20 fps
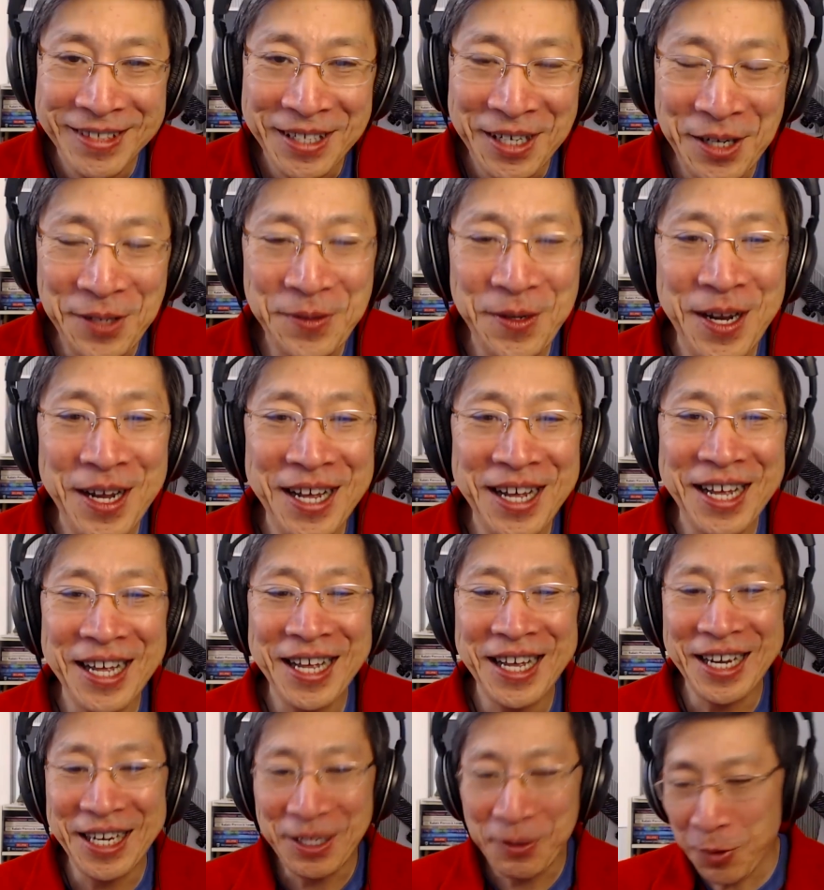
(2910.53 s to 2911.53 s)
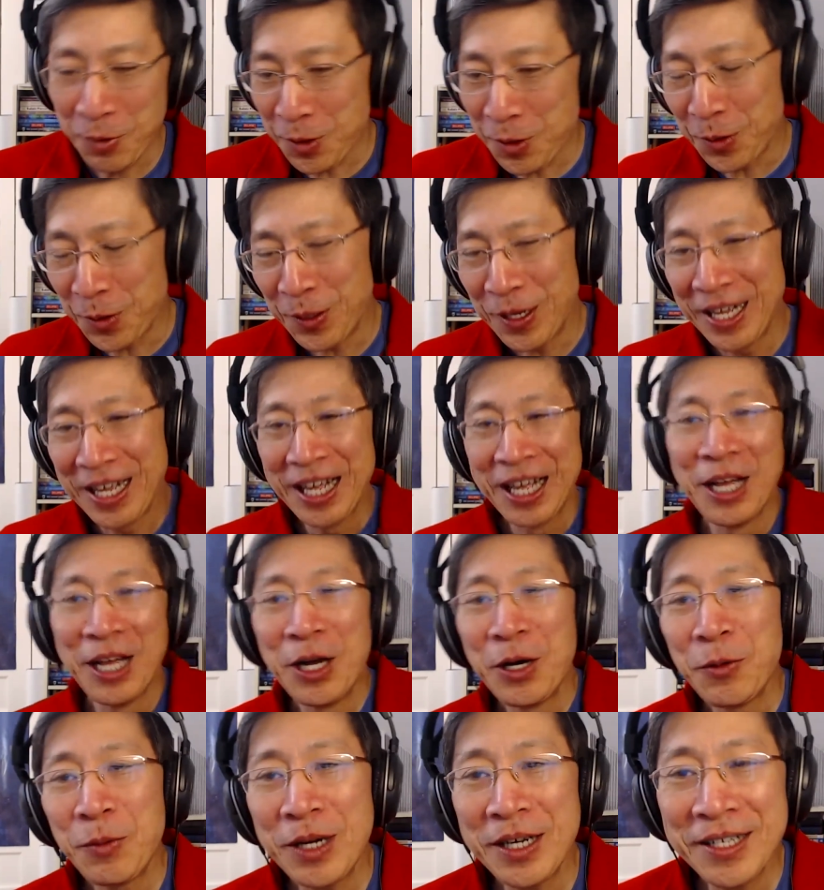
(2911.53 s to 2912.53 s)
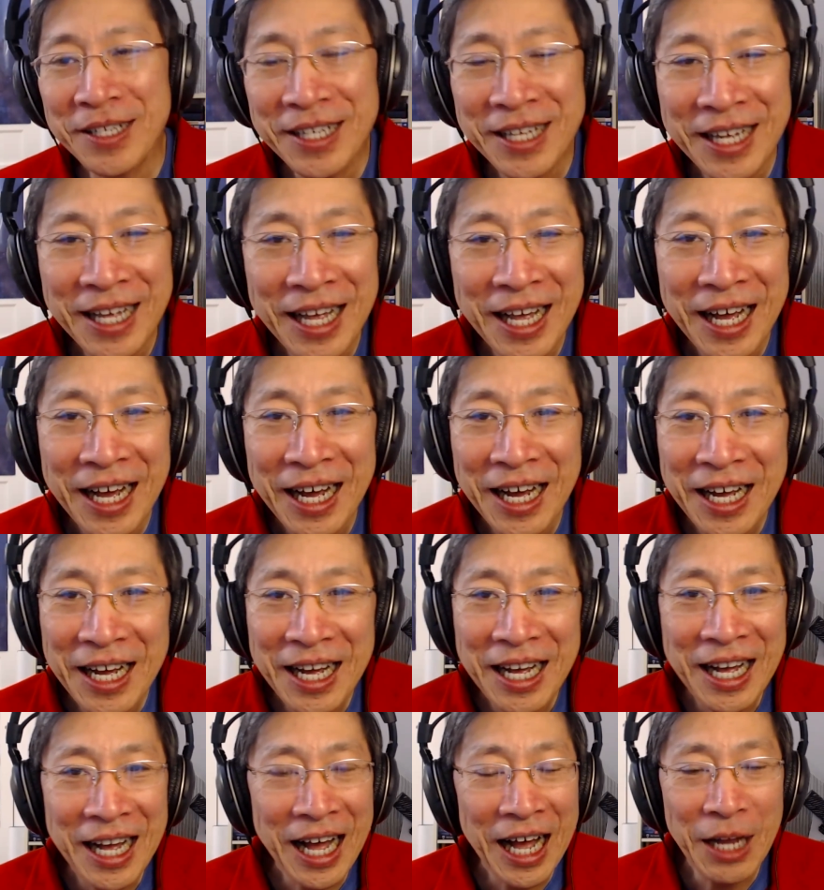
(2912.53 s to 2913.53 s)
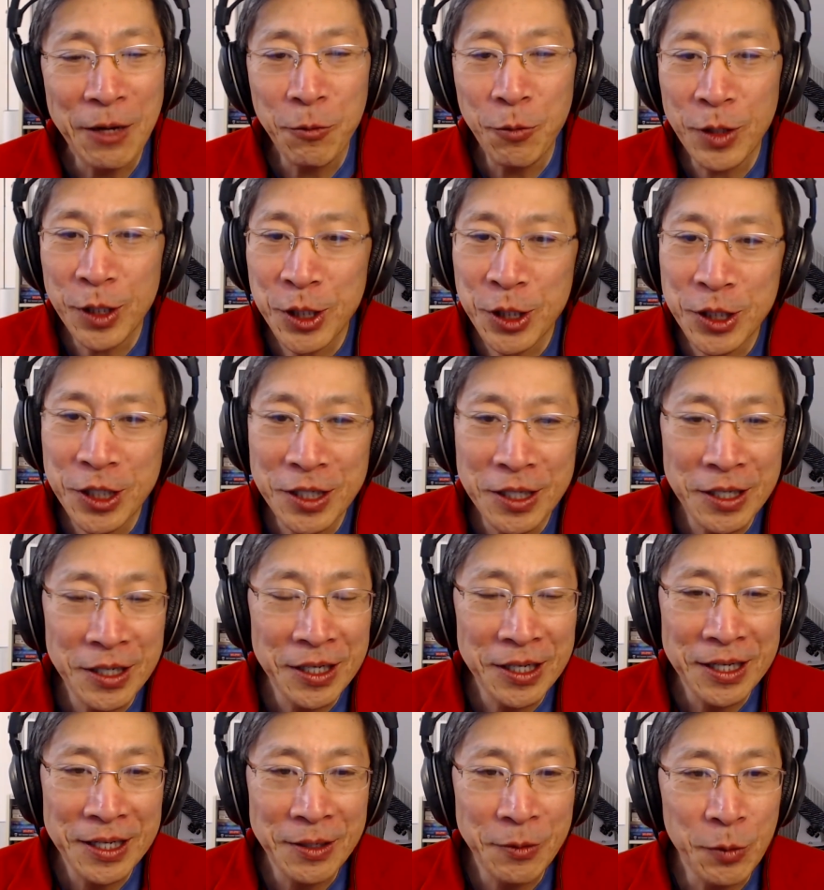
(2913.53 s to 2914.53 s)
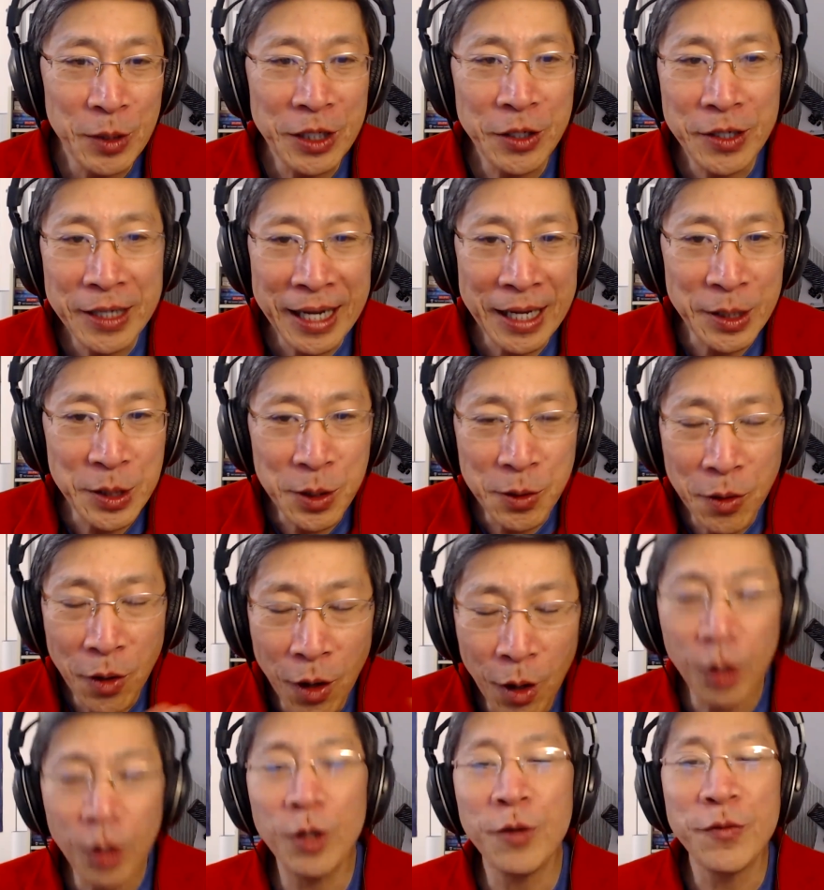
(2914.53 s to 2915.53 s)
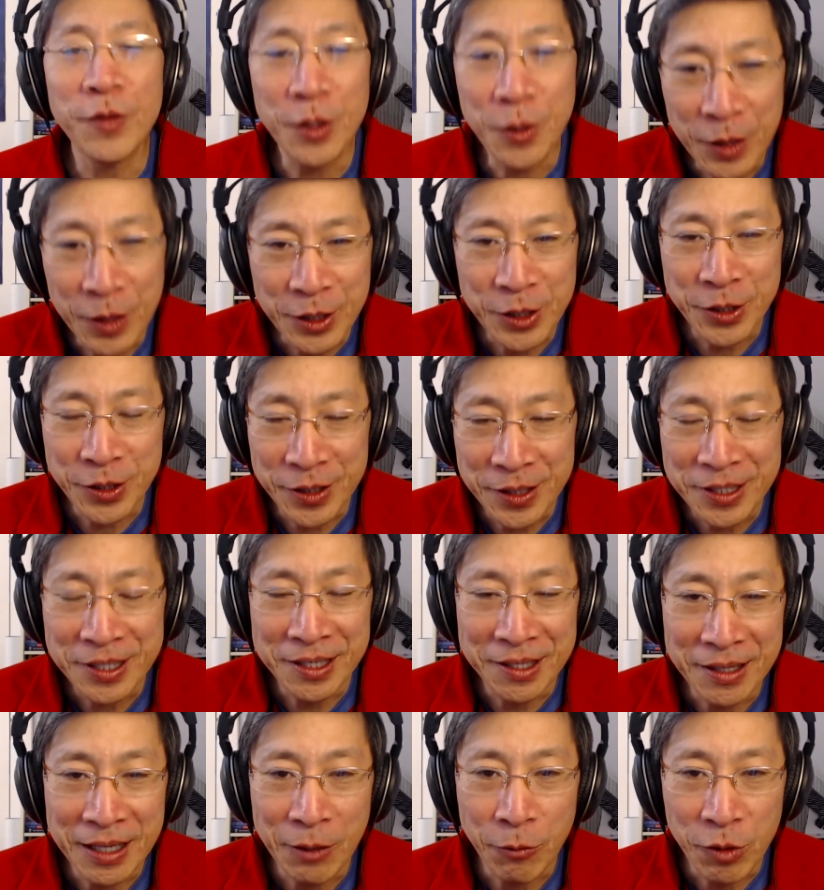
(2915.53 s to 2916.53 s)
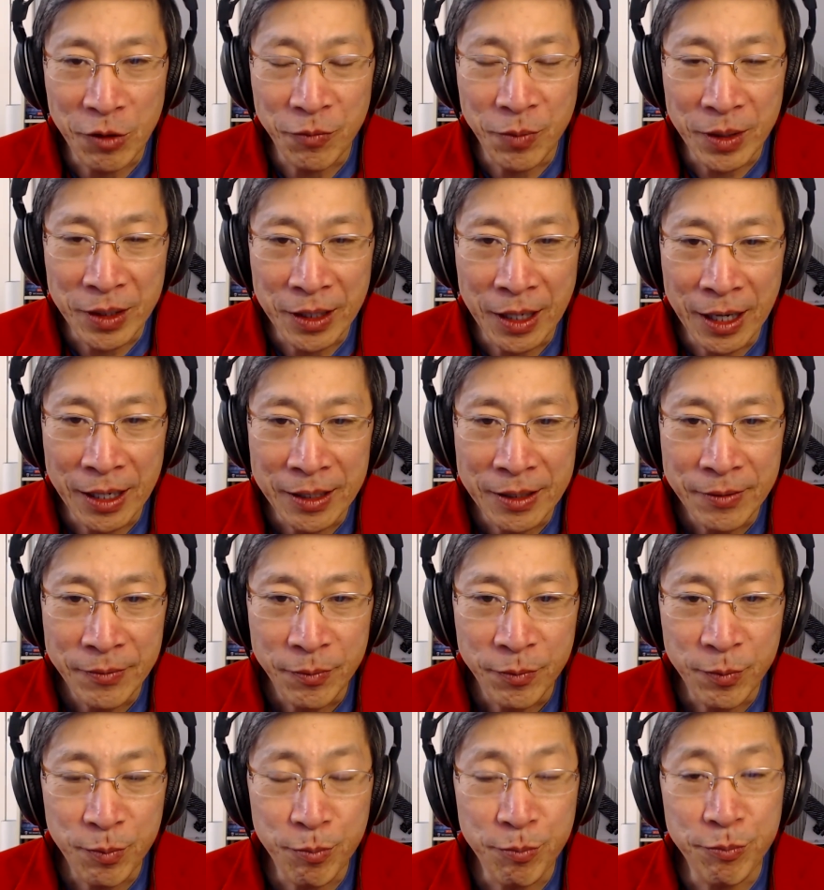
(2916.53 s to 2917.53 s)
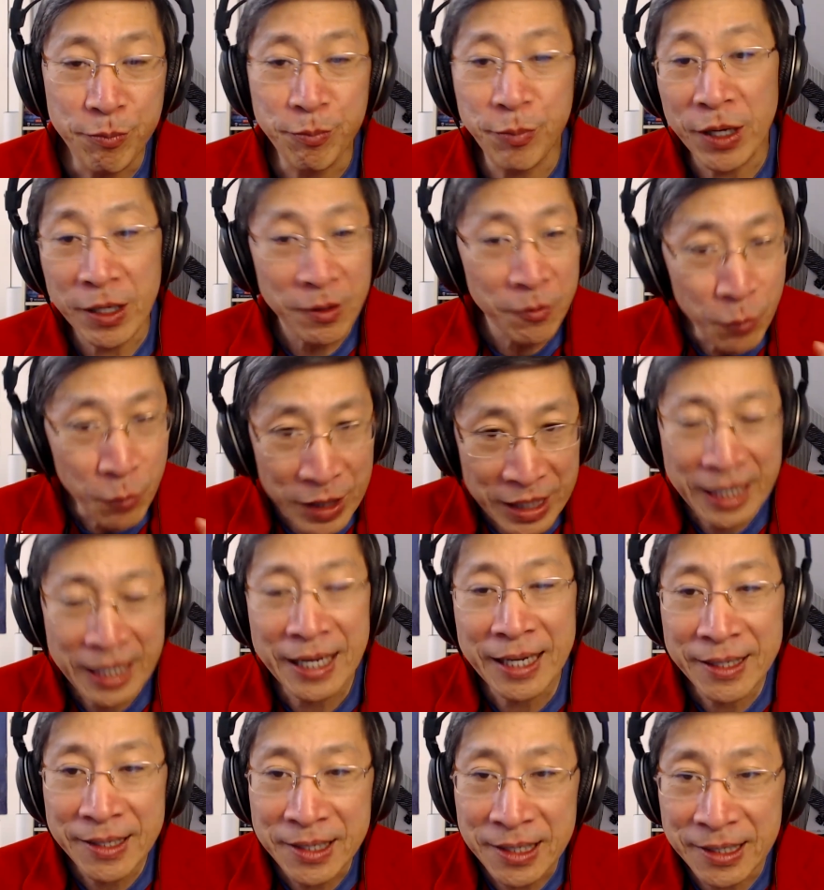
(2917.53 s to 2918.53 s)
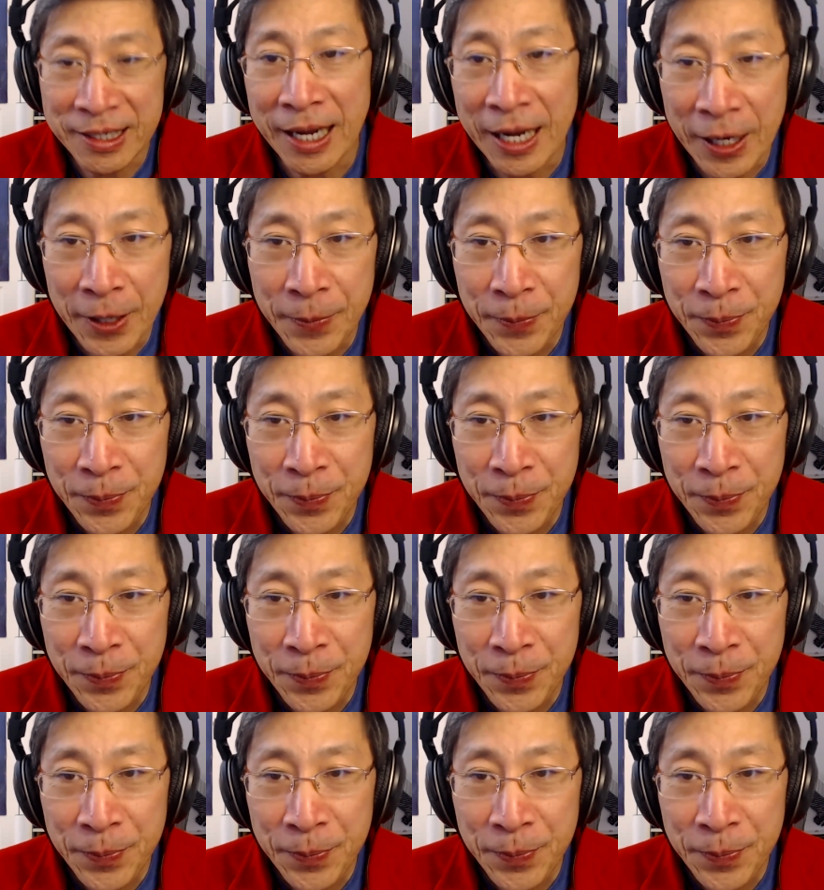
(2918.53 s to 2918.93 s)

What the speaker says: All right. Woo! Well, I wish we could answer all the questions that we've been got, but we can't today.